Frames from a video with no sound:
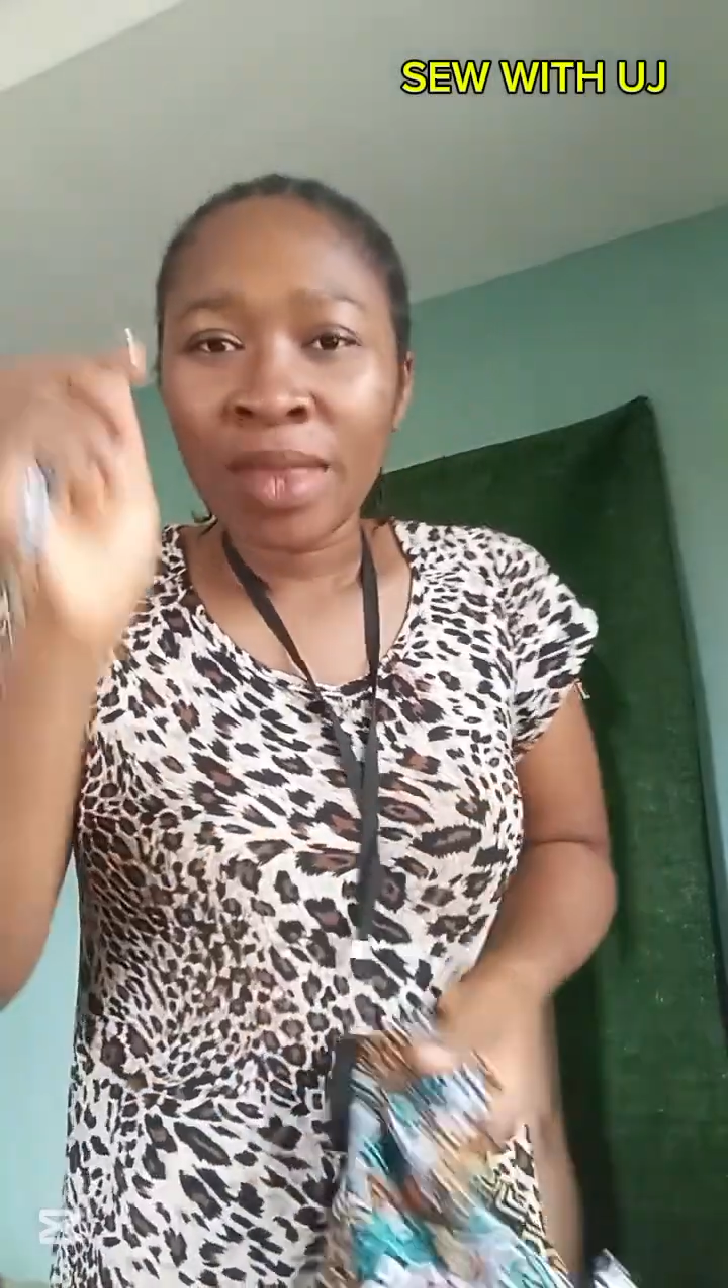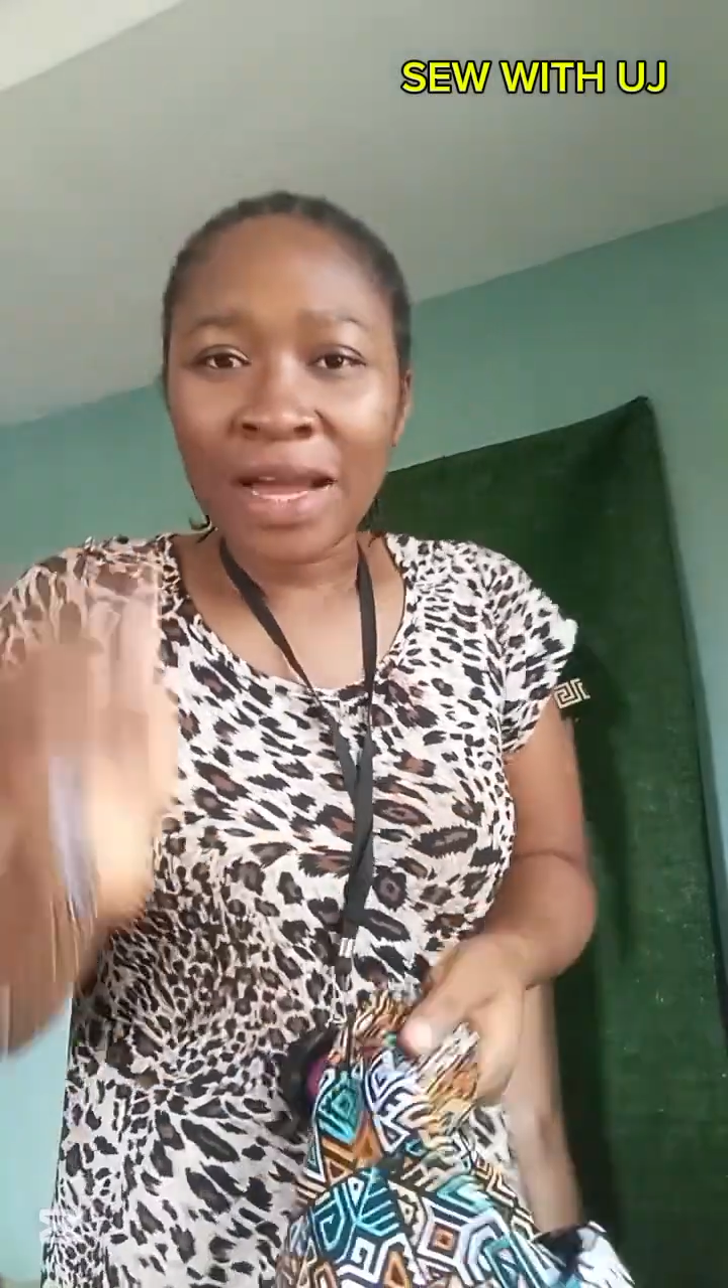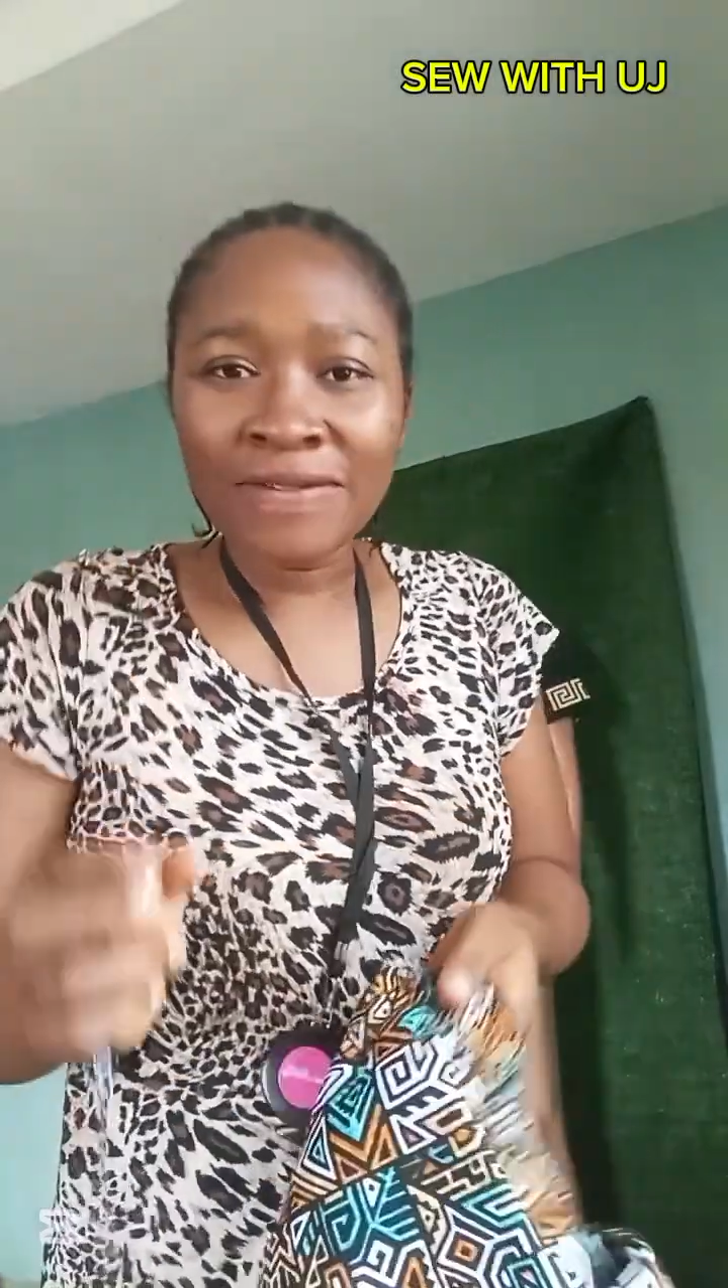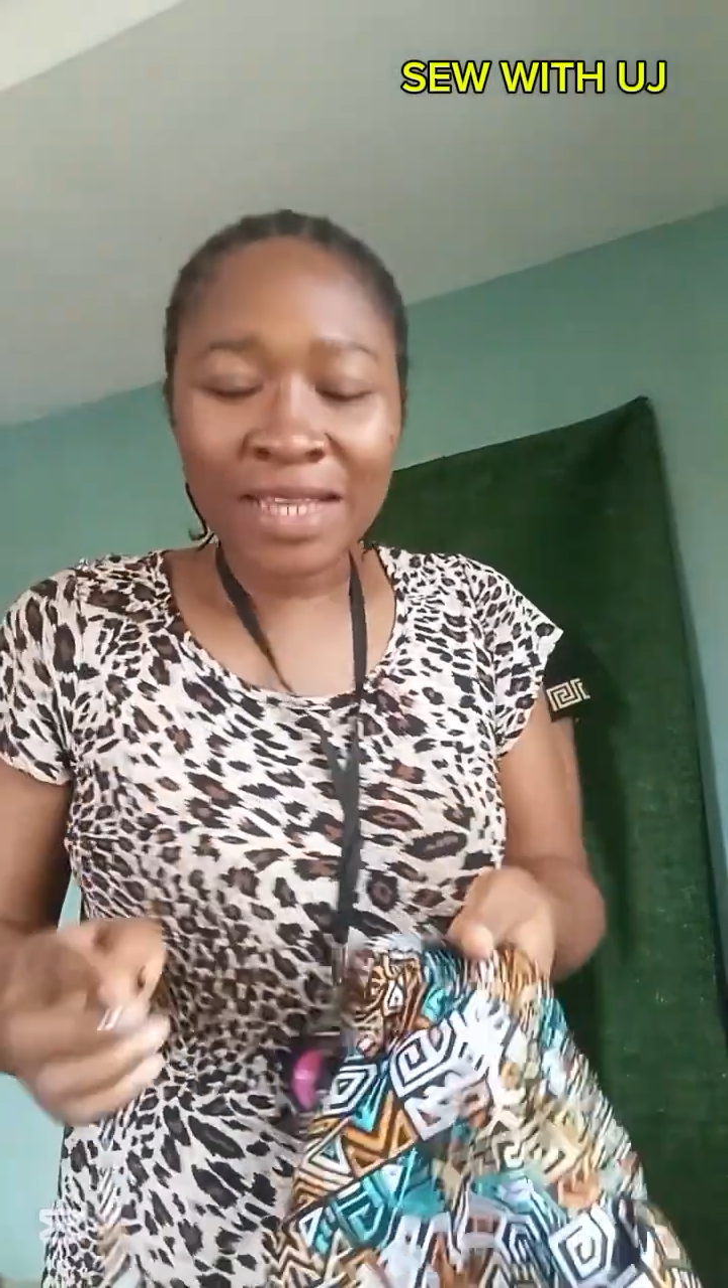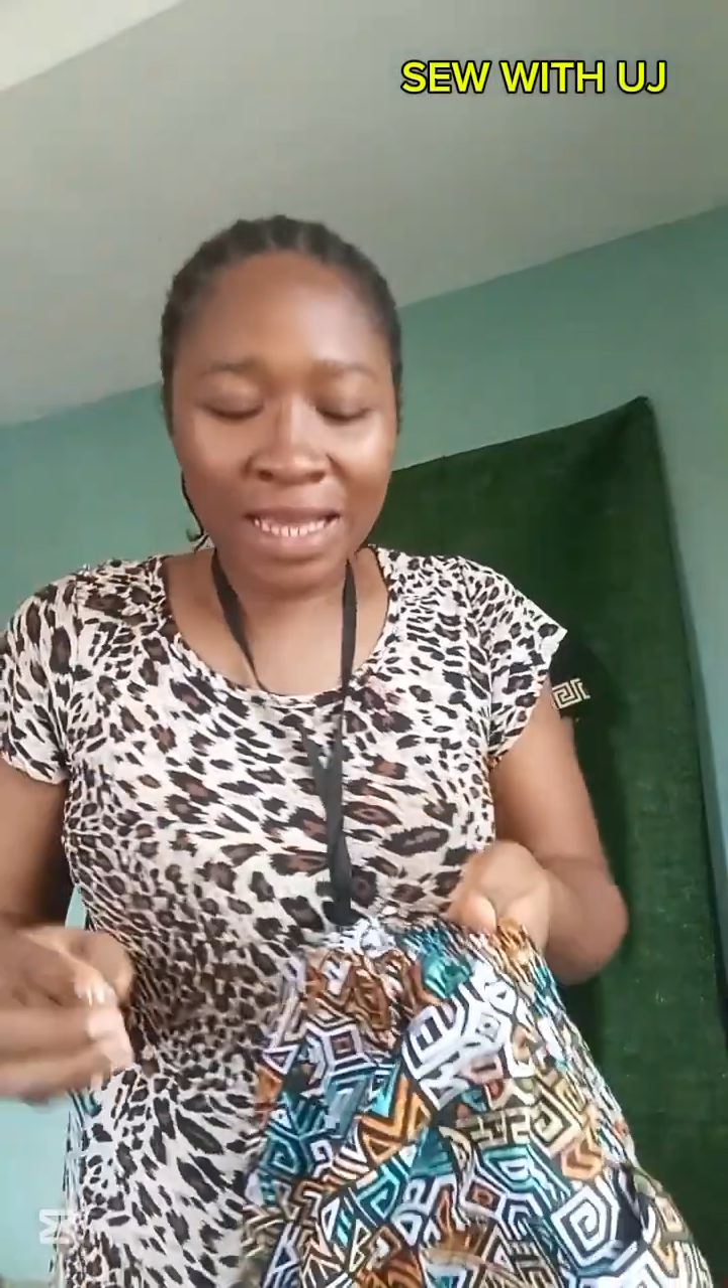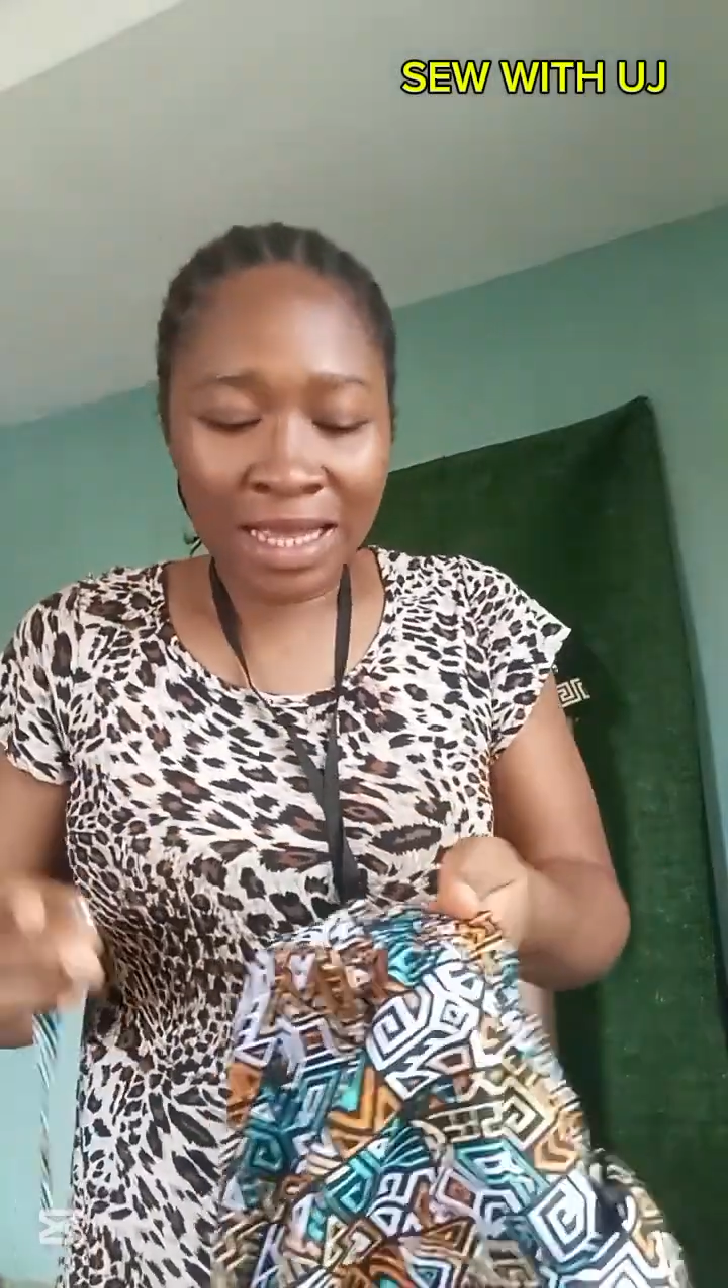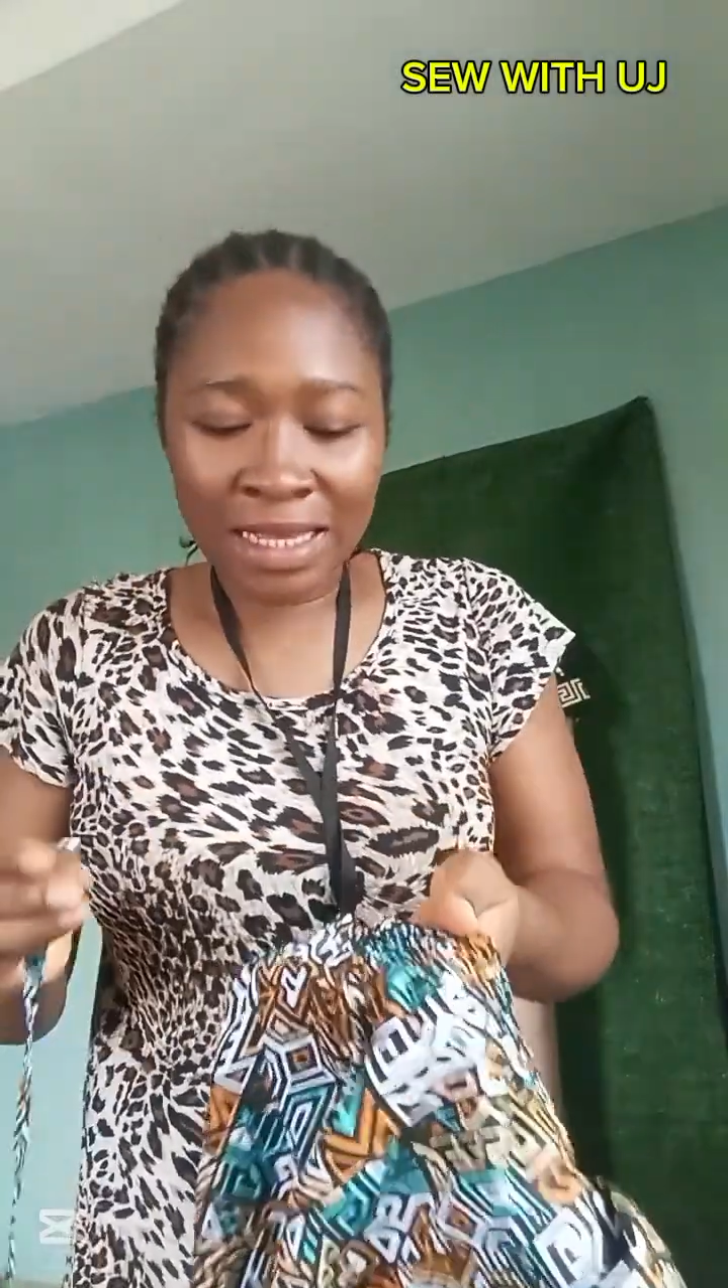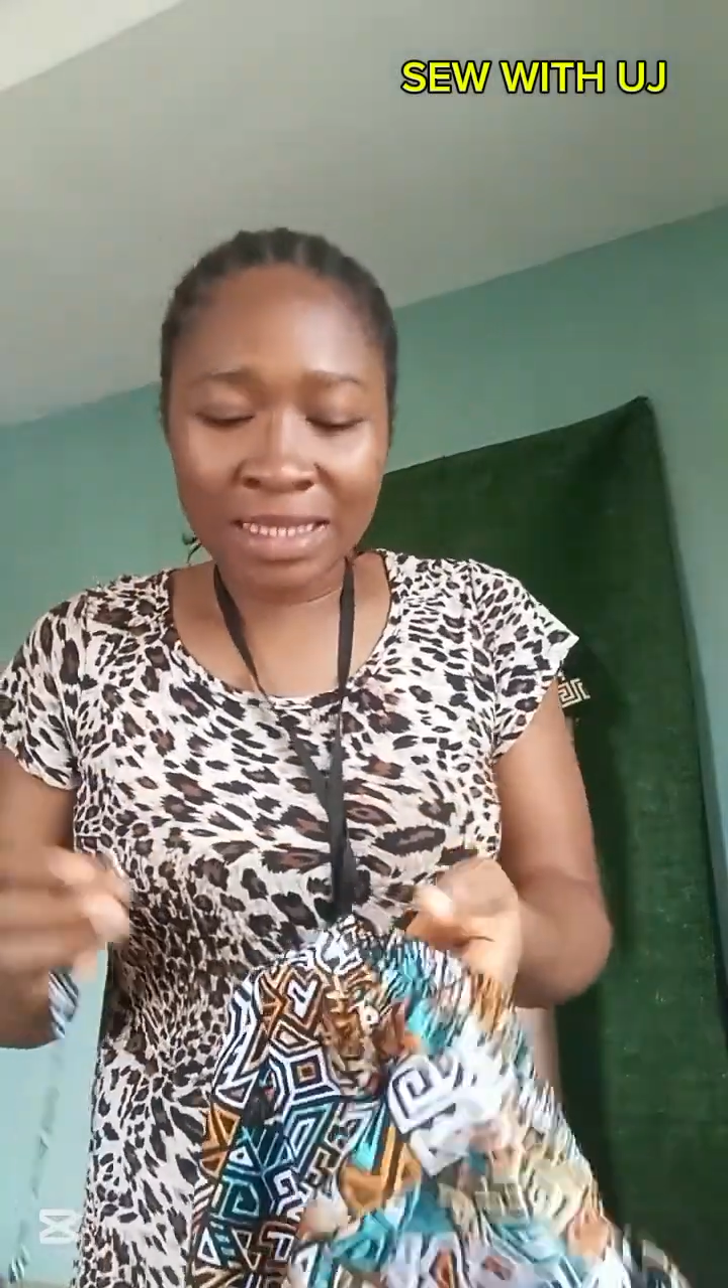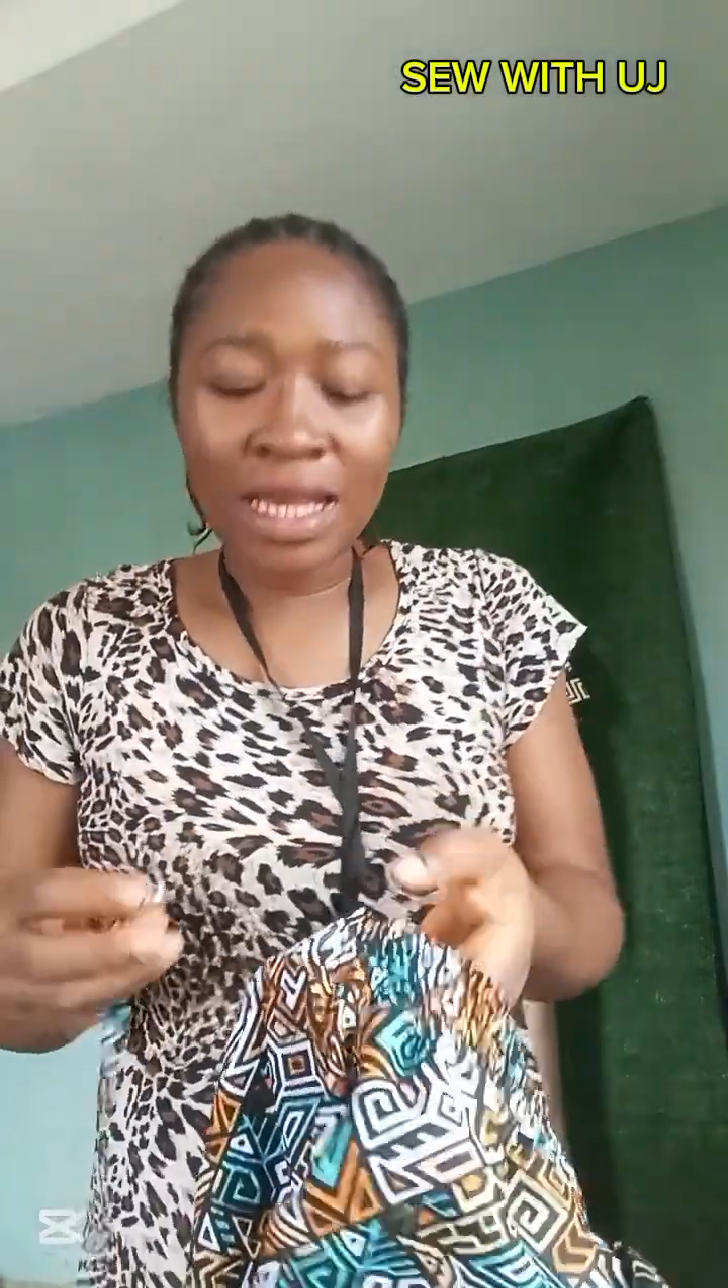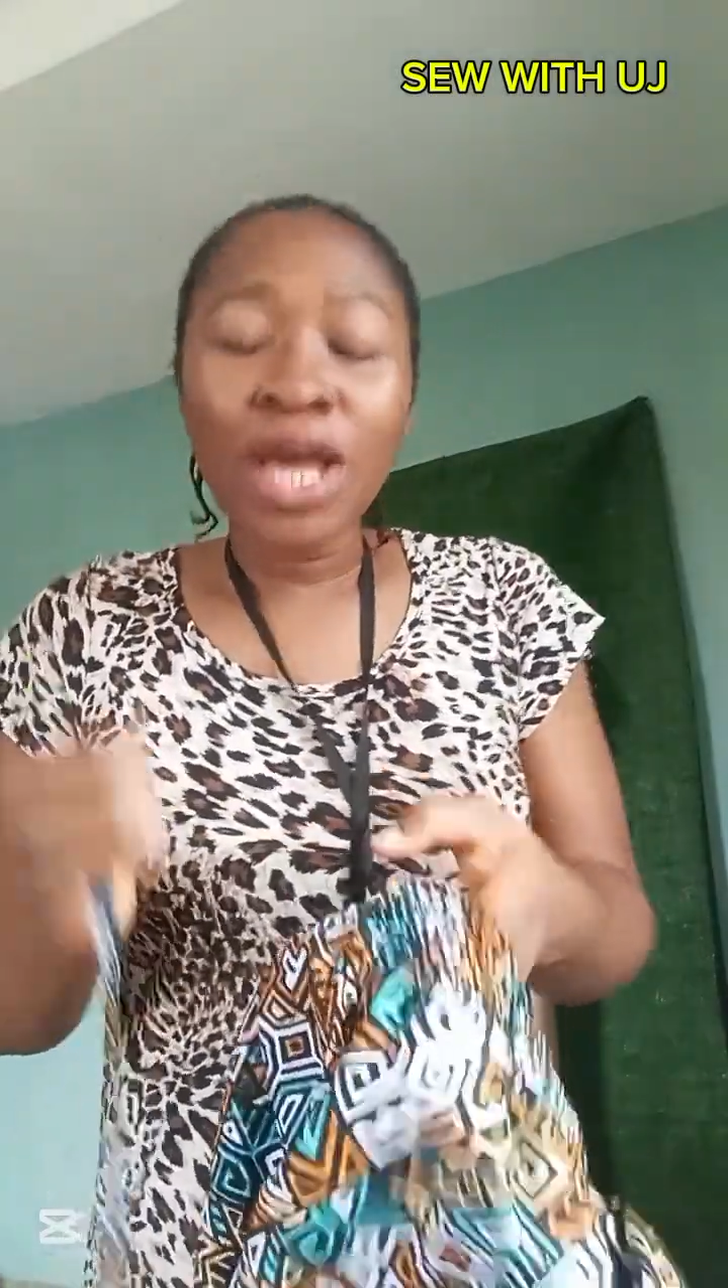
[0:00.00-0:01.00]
After that,